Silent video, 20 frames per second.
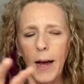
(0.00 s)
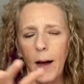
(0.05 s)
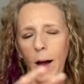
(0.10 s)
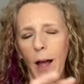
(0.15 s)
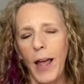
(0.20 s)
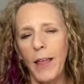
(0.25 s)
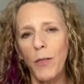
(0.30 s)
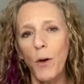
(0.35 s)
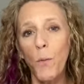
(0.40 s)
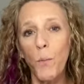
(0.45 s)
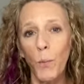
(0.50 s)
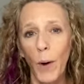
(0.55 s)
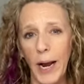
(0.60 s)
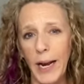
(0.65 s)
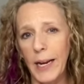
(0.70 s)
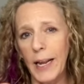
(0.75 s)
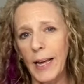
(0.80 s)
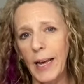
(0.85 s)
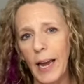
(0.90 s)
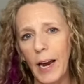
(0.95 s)
In the
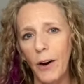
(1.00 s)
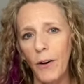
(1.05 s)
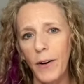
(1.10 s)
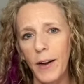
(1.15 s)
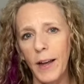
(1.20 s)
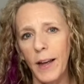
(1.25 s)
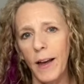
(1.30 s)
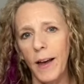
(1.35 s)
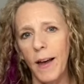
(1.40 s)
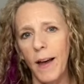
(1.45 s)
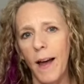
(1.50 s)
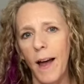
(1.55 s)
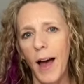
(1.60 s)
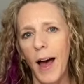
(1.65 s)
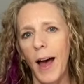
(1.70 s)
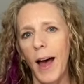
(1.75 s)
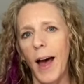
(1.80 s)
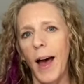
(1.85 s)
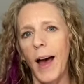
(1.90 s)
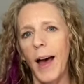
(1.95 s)
writing area,
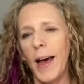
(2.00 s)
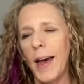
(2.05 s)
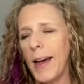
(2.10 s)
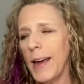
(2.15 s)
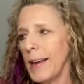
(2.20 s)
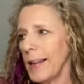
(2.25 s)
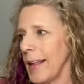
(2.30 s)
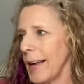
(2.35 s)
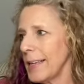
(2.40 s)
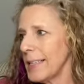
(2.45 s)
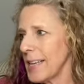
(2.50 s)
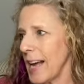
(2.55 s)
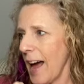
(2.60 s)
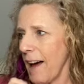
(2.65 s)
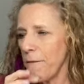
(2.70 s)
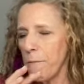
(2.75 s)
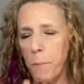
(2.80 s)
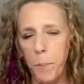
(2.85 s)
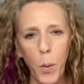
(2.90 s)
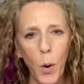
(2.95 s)
I like to
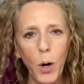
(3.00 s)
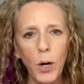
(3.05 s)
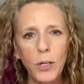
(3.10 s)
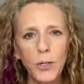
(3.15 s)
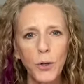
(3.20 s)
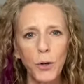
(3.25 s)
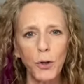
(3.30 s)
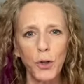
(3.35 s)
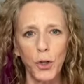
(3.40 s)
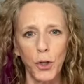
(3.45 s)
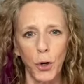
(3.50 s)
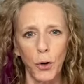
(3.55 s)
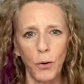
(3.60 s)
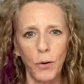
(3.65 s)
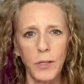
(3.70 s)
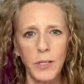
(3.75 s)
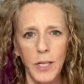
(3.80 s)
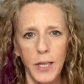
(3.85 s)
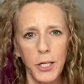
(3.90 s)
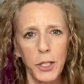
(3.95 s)
have books or
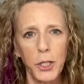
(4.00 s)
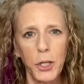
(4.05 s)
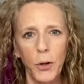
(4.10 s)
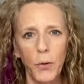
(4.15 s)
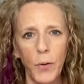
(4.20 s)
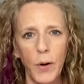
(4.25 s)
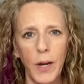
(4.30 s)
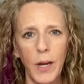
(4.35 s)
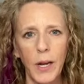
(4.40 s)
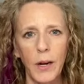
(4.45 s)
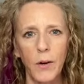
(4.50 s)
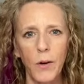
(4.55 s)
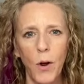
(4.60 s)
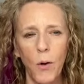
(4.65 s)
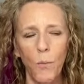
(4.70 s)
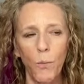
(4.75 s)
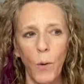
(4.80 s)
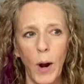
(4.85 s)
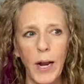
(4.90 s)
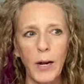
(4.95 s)
journals that the children can
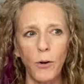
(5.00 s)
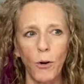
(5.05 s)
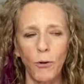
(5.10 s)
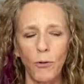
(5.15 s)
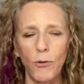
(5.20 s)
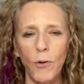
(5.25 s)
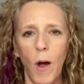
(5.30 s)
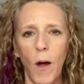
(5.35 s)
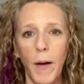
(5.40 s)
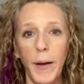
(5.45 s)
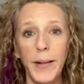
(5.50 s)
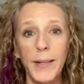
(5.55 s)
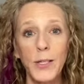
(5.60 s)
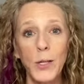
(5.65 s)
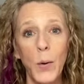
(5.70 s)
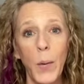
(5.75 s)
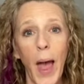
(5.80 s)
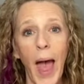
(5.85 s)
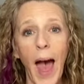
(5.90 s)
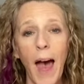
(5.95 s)
write or draw in,
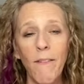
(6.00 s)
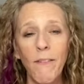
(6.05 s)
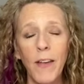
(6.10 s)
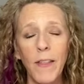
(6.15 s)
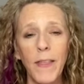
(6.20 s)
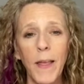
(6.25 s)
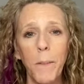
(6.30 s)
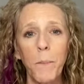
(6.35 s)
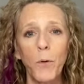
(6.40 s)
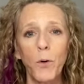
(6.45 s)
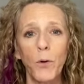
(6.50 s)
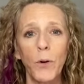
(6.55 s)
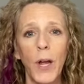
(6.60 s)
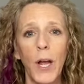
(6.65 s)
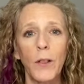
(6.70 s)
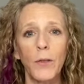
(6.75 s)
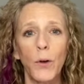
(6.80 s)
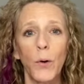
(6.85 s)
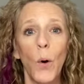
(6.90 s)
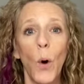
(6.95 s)
so having them
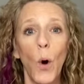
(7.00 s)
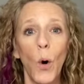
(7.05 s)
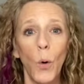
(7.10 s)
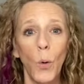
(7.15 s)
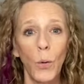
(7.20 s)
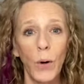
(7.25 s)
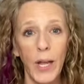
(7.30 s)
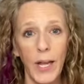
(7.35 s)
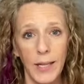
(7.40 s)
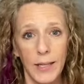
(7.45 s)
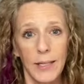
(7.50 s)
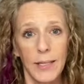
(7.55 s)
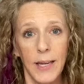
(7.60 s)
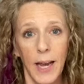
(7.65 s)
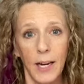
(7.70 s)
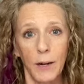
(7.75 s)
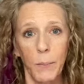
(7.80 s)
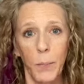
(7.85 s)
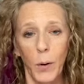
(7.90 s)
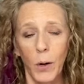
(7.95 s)
create their own
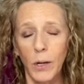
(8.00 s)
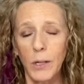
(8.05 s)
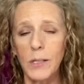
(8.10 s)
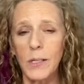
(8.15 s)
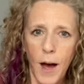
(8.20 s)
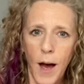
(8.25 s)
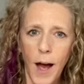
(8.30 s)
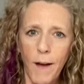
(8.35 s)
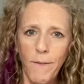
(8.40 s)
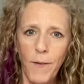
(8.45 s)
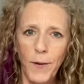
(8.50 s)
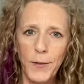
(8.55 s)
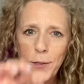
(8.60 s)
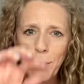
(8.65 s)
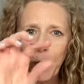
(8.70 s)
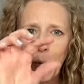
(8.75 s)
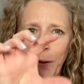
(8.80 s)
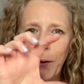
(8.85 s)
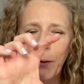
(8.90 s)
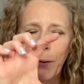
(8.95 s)
insect books. I've also
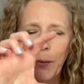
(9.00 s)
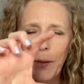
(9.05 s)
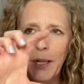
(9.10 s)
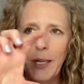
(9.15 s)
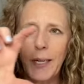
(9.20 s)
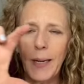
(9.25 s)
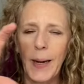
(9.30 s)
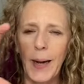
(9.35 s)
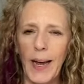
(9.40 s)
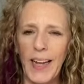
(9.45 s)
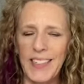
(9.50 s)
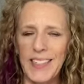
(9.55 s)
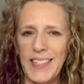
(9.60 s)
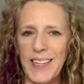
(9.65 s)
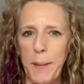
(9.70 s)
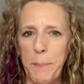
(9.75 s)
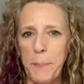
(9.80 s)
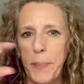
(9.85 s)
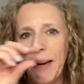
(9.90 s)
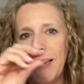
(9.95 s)
included
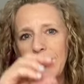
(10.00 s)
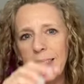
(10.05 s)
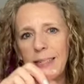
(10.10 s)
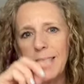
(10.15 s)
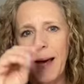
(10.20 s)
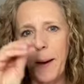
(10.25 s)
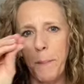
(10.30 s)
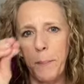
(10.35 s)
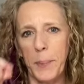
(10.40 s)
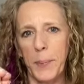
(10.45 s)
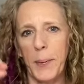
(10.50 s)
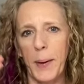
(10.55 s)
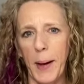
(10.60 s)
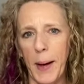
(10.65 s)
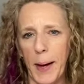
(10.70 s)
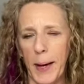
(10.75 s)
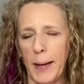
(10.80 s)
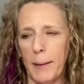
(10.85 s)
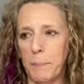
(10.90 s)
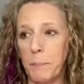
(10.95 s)
step-by-step,
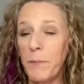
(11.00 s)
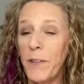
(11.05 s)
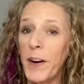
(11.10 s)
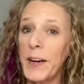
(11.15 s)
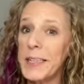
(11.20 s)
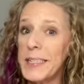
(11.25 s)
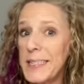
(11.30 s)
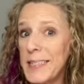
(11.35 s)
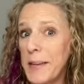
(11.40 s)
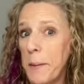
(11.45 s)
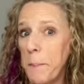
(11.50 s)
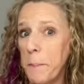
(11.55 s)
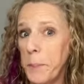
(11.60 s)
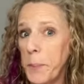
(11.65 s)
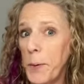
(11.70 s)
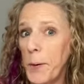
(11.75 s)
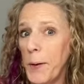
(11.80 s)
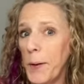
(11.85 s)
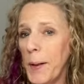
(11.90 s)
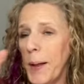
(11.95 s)
very
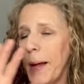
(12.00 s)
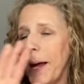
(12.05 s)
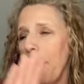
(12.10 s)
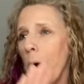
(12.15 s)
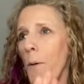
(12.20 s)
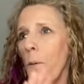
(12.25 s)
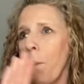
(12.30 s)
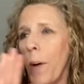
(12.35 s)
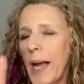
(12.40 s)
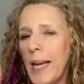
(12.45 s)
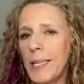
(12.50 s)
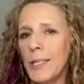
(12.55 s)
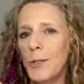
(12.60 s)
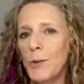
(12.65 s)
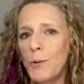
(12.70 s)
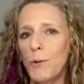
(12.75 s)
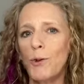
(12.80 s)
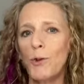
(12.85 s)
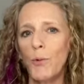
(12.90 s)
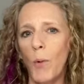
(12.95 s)
simple ways
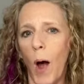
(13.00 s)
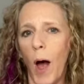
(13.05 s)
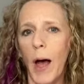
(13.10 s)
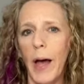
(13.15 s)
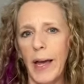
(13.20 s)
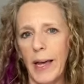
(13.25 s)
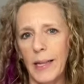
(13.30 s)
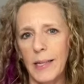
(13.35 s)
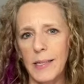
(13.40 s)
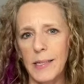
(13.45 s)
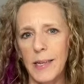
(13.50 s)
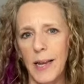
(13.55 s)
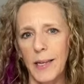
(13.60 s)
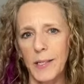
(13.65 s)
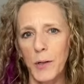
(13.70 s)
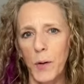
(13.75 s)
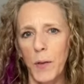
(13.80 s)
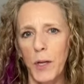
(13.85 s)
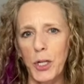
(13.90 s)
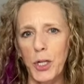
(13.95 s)
to draw
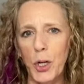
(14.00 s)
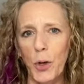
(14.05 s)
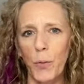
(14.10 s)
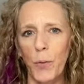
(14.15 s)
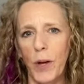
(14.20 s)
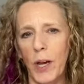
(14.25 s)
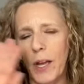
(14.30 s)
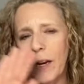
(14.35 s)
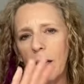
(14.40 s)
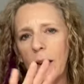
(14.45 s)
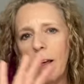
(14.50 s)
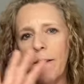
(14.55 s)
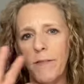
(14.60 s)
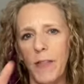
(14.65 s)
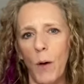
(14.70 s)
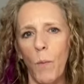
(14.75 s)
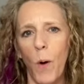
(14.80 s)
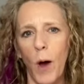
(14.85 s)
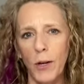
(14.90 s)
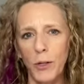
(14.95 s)
insects so the children can, if
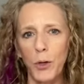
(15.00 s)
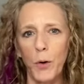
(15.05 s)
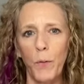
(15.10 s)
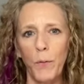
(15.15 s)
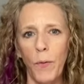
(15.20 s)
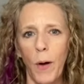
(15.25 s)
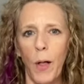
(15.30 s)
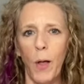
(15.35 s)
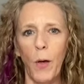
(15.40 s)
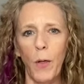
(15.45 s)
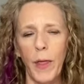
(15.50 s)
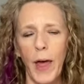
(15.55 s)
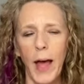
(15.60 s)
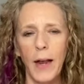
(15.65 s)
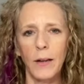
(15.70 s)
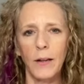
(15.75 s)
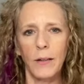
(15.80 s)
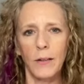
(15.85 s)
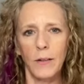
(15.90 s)
they want to, follow that,